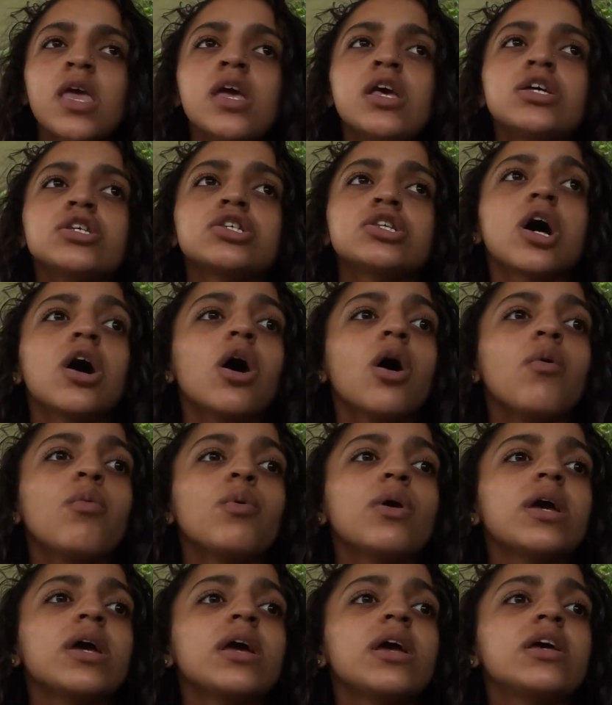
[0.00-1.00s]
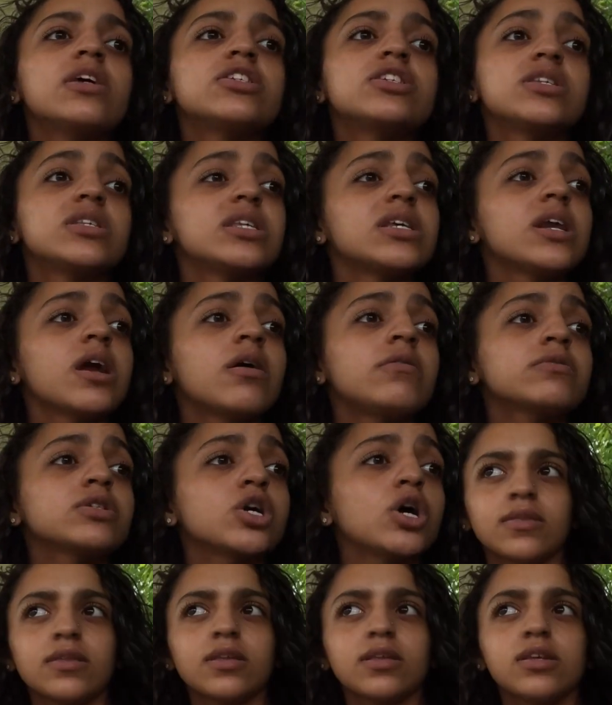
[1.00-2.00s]
So she seen I was
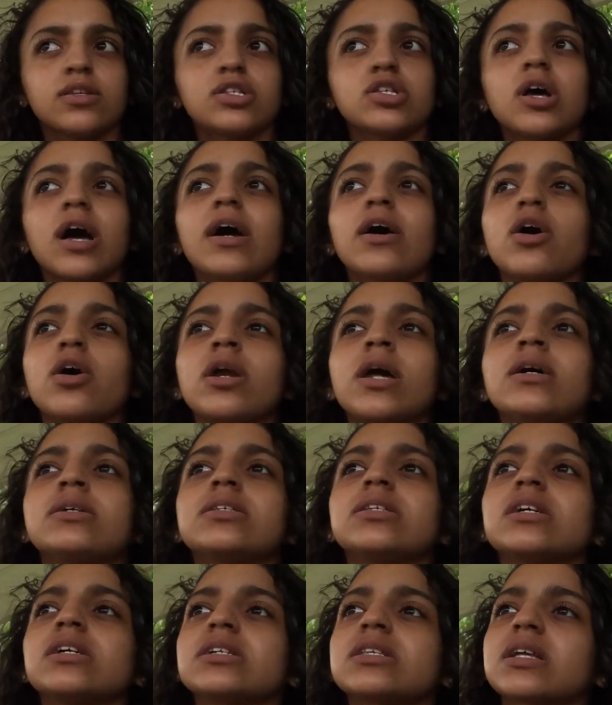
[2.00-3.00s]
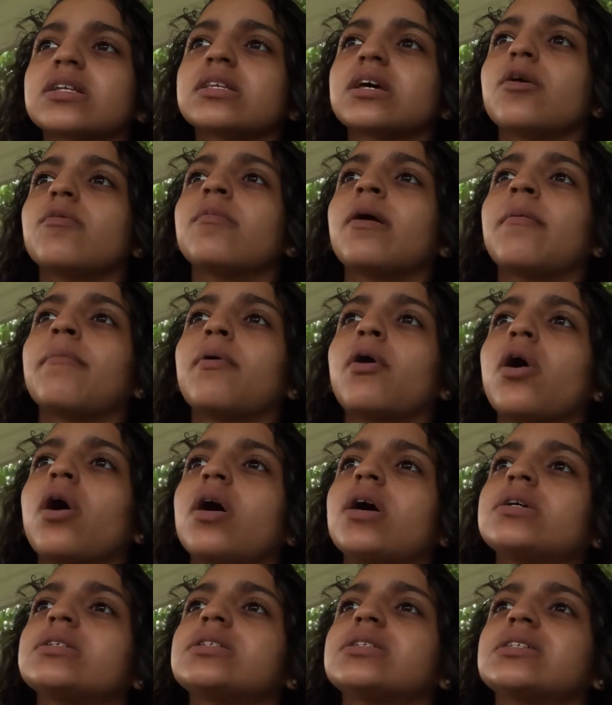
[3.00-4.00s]
crying. So I go downstairs, I tell my
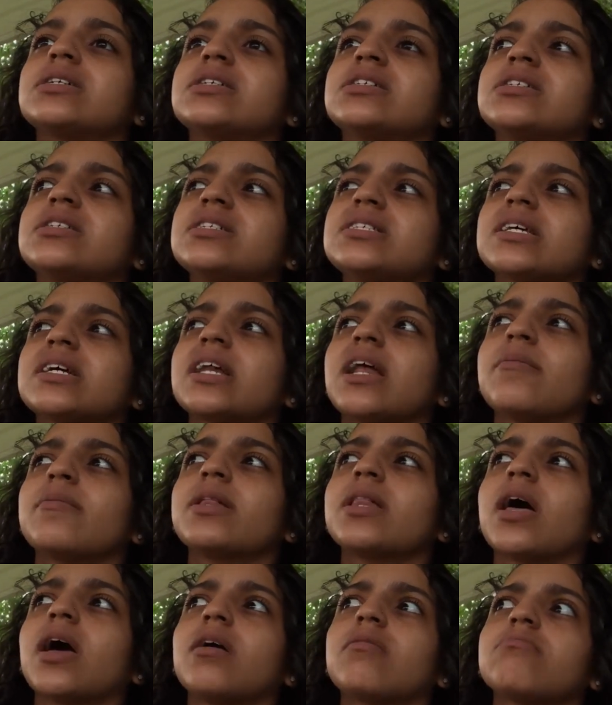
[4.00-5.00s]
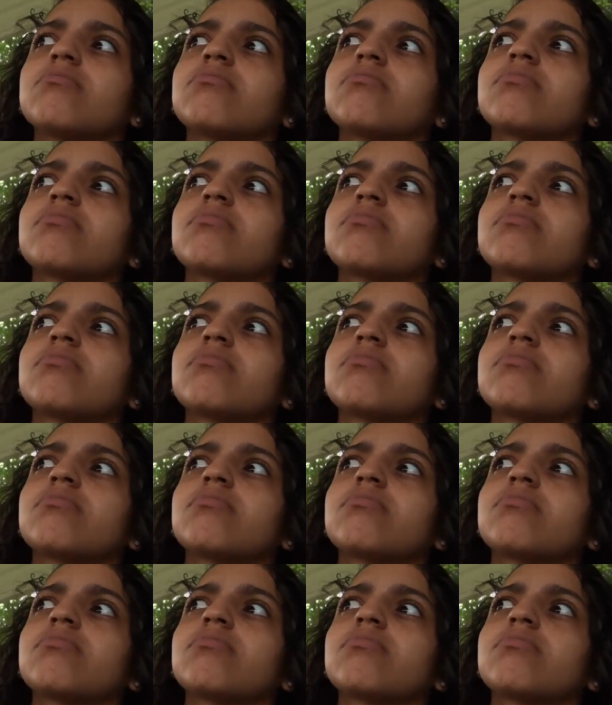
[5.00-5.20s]
boss, and she's looking at me like,